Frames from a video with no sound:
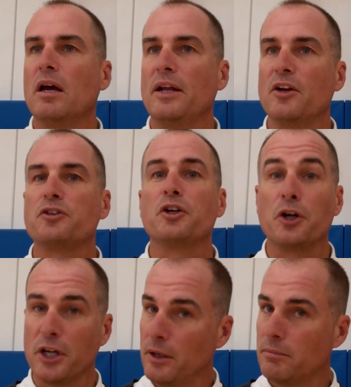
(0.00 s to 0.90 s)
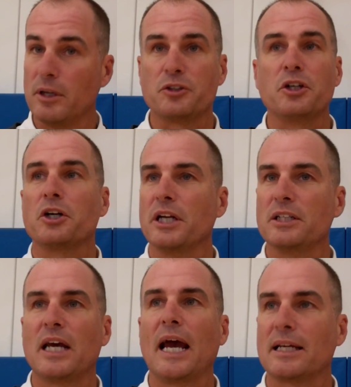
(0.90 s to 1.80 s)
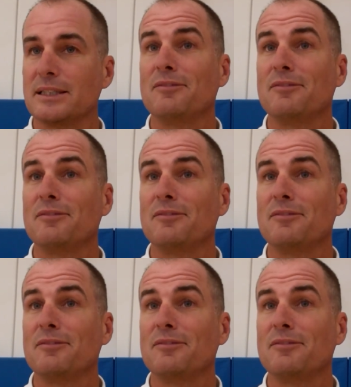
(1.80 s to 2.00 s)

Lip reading: and they're still gonna attack because